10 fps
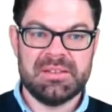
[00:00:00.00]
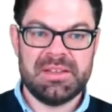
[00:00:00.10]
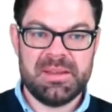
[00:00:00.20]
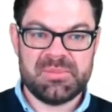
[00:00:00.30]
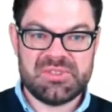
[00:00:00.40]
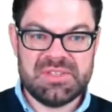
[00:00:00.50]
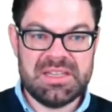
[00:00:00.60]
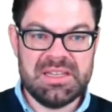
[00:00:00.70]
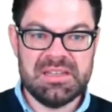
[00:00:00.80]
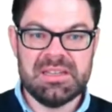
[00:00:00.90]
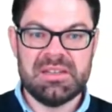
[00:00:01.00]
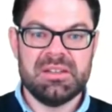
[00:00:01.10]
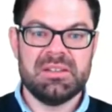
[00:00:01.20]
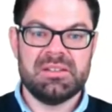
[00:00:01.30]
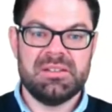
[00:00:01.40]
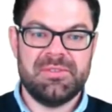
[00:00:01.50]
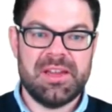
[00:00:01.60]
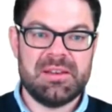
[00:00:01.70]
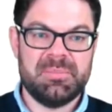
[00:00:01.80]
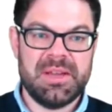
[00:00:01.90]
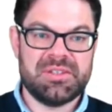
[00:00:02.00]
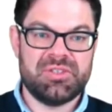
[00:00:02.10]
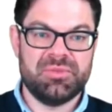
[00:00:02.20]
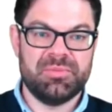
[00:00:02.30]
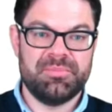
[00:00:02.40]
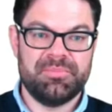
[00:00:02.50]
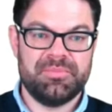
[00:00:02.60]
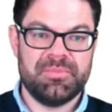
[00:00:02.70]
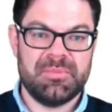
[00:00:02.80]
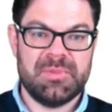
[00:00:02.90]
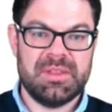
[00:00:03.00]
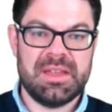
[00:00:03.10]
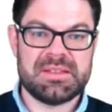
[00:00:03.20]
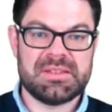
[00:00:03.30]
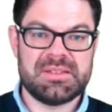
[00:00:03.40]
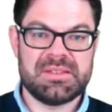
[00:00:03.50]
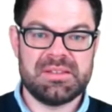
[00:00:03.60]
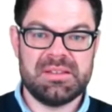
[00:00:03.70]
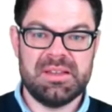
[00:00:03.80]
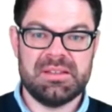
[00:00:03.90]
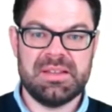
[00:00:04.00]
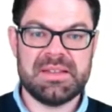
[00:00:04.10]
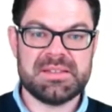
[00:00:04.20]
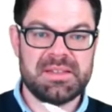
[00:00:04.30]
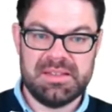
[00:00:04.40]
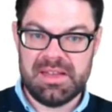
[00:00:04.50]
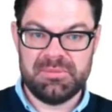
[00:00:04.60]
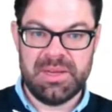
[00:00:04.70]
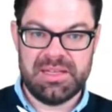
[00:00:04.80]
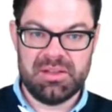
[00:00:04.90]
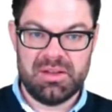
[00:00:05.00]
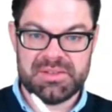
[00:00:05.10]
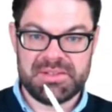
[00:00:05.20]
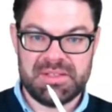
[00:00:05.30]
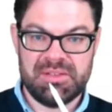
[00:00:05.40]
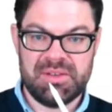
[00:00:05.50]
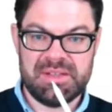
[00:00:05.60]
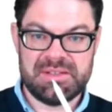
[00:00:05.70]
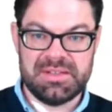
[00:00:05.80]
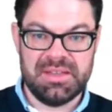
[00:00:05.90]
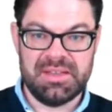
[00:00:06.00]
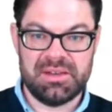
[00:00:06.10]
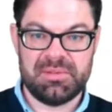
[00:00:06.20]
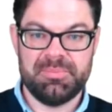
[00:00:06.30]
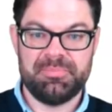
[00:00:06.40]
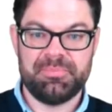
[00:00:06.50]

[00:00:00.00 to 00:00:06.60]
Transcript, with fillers: times T divided by two. That's the, that's the deadweight loss that you can see here.